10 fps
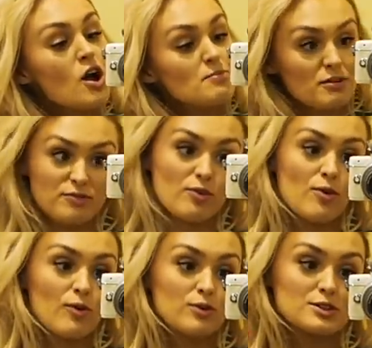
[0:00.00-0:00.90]

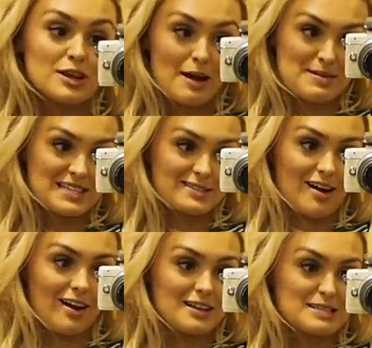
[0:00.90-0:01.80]
before I meet
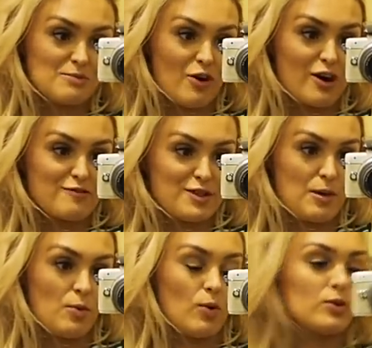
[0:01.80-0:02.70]
Scarlett tomorrow for the
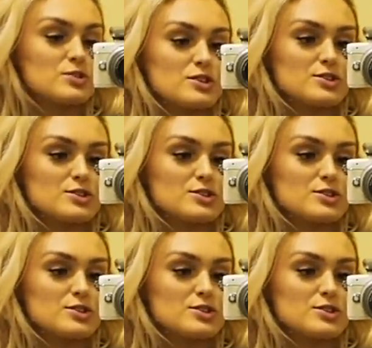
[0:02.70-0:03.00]
awards.